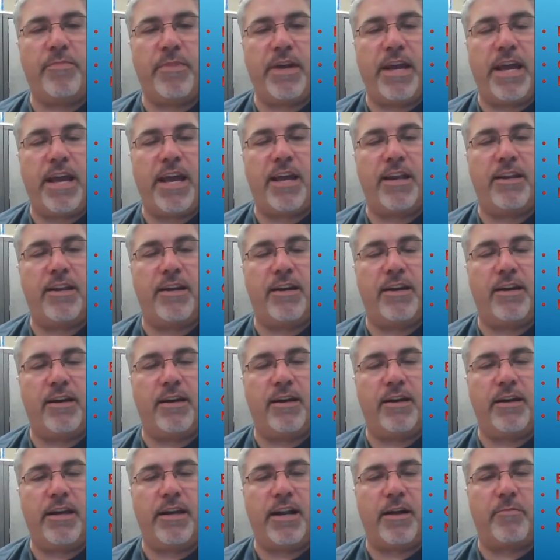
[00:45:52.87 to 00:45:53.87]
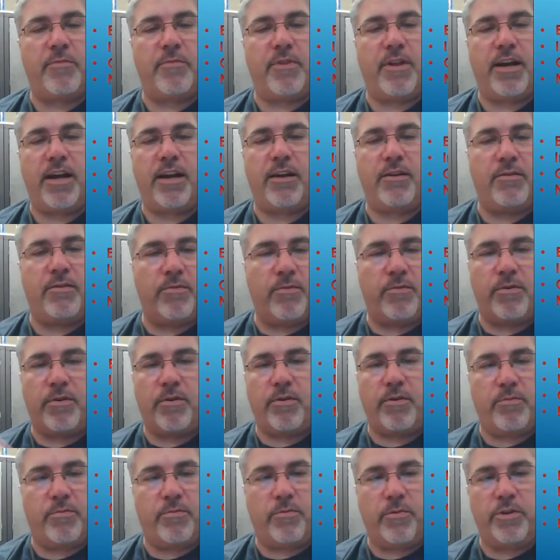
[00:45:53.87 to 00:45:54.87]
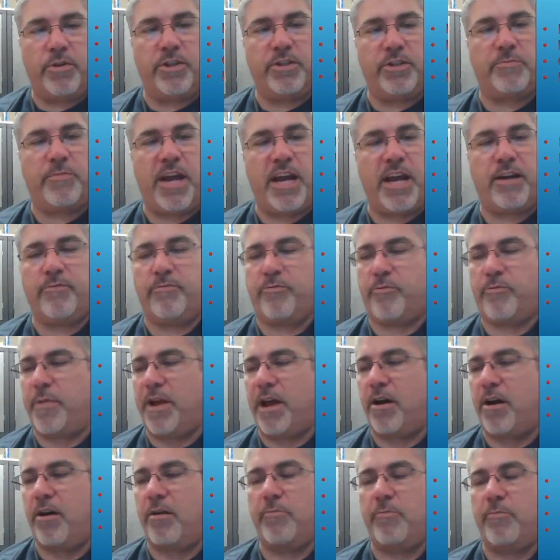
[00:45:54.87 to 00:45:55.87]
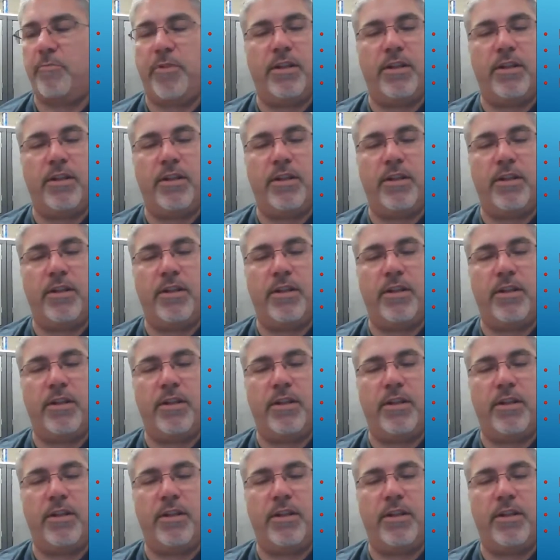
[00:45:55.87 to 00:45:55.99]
And I'm like, well, we'll just make them from now on.